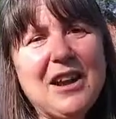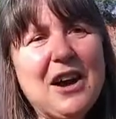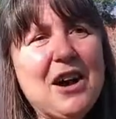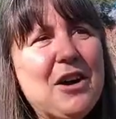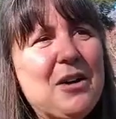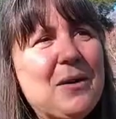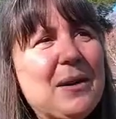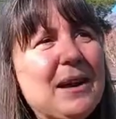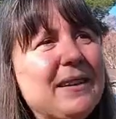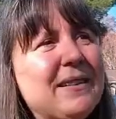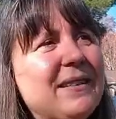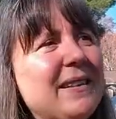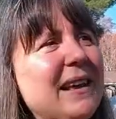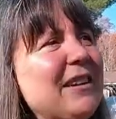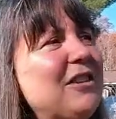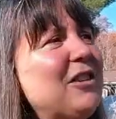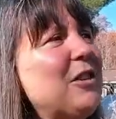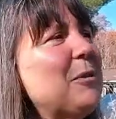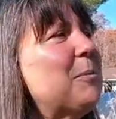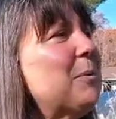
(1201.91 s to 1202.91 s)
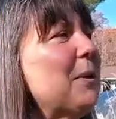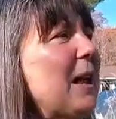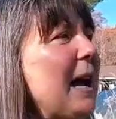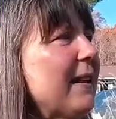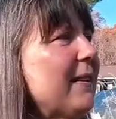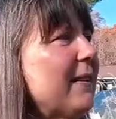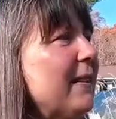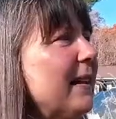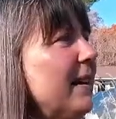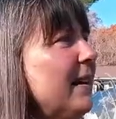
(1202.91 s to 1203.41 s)
So it's such a
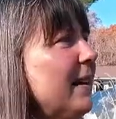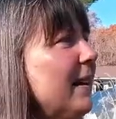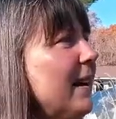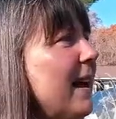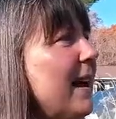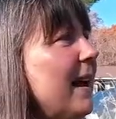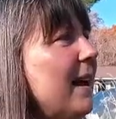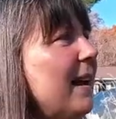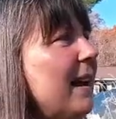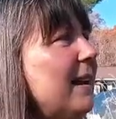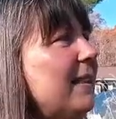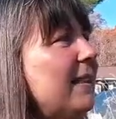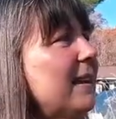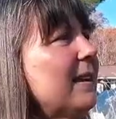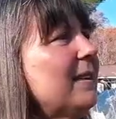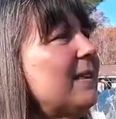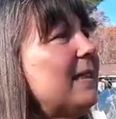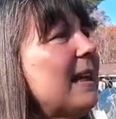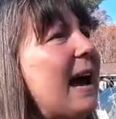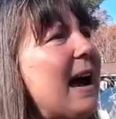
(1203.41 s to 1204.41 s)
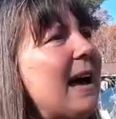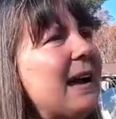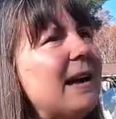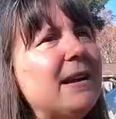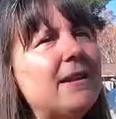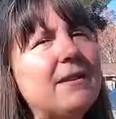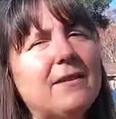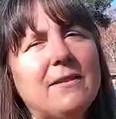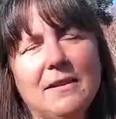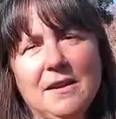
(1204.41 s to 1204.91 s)
blessing. And I think that
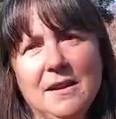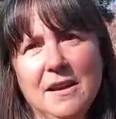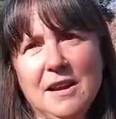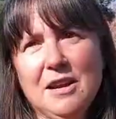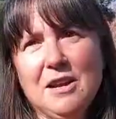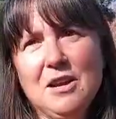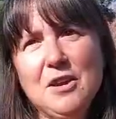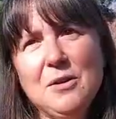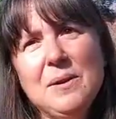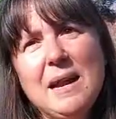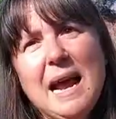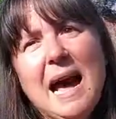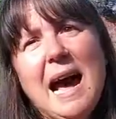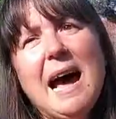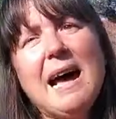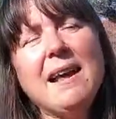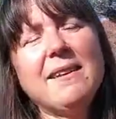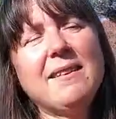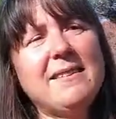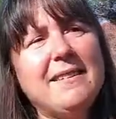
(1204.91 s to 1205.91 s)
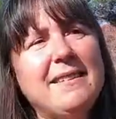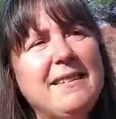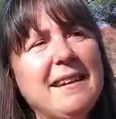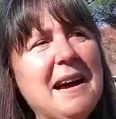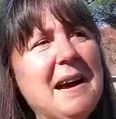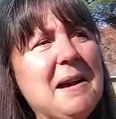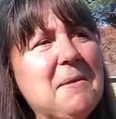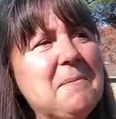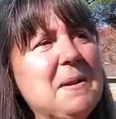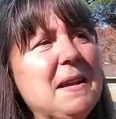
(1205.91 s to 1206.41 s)
is, you had asked
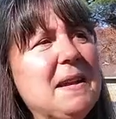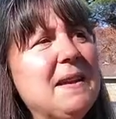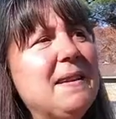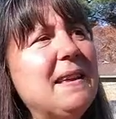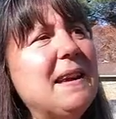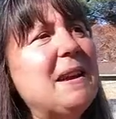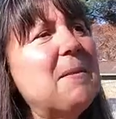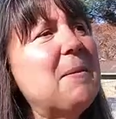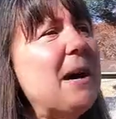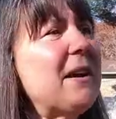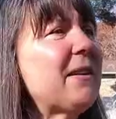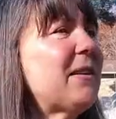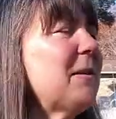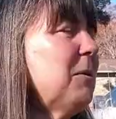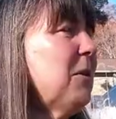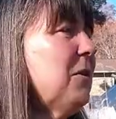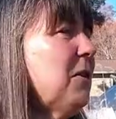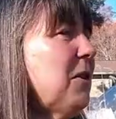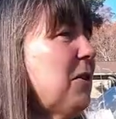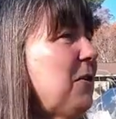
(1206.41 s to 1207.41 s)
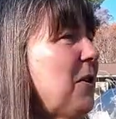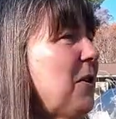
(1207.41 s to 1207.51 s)
me to think about some of our